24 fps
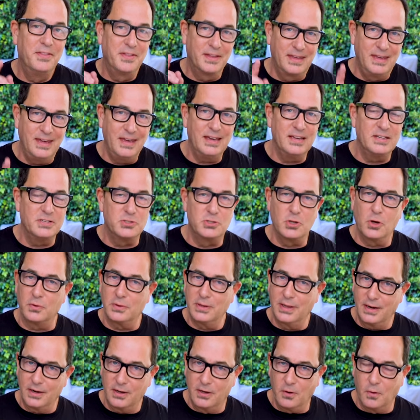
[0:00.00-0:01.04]
The key is don't
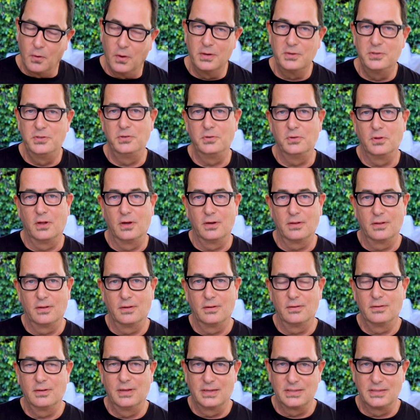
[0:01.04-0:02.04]
let it go on too long, though.